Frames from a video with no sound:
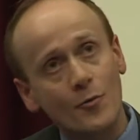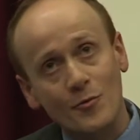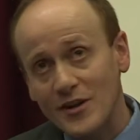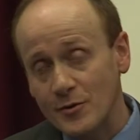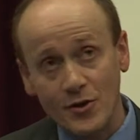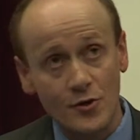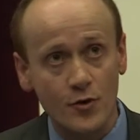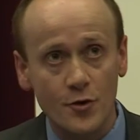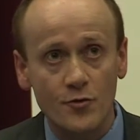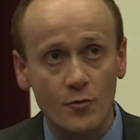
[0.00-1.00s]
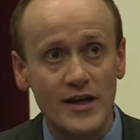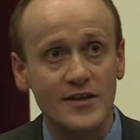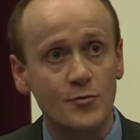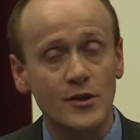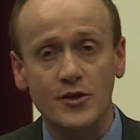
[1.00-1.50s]
We look at growth
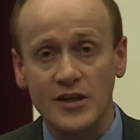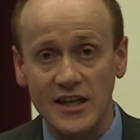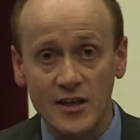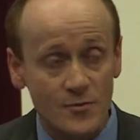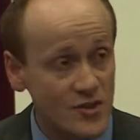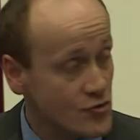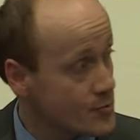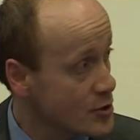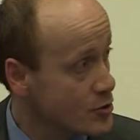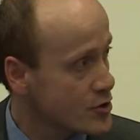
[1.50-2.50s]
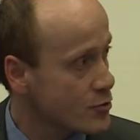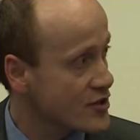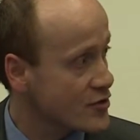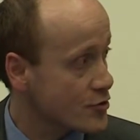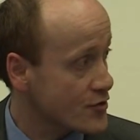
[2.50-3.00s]
rates, we look at income distribution, all
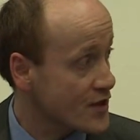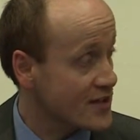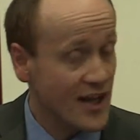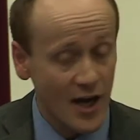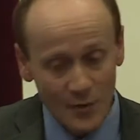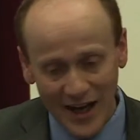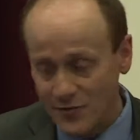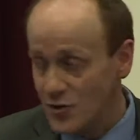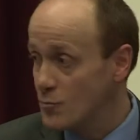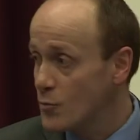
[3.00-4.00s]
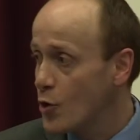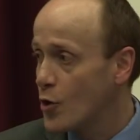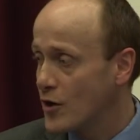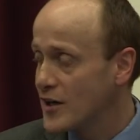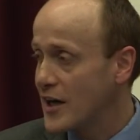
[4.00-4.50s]
these sorts of things. And we have to do
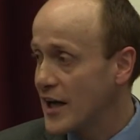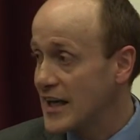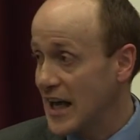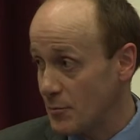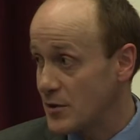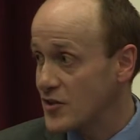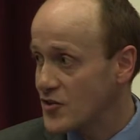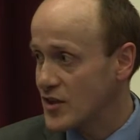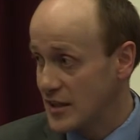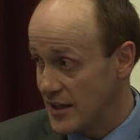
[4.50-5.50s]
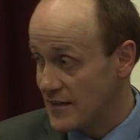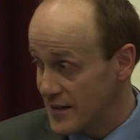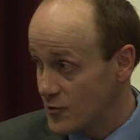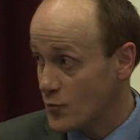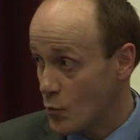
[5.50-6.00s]
more in happiness in this
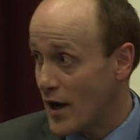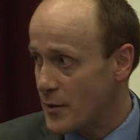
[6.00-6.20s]
sort of way.